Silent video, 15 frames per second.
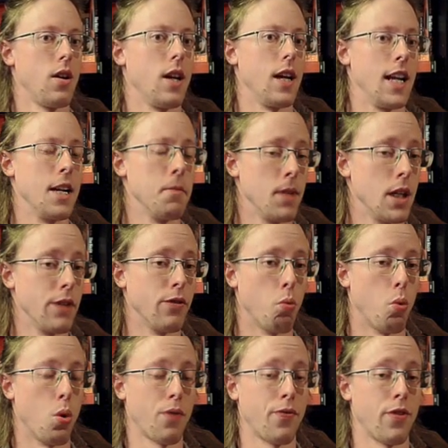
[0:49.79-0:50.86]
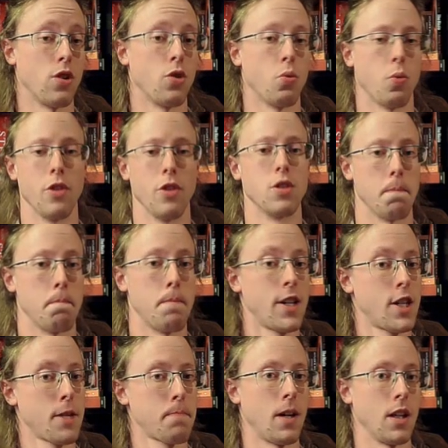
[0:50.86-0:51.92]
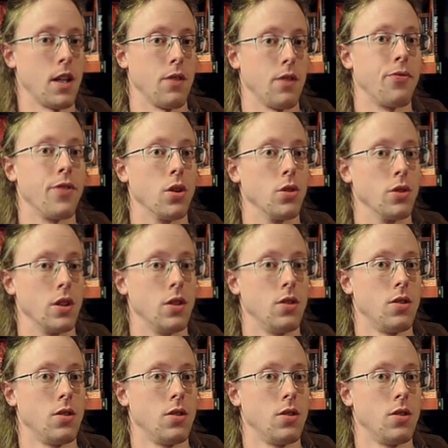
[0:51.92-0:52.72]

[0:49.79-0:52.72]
in medieval warfare, when there's a bishop on the field,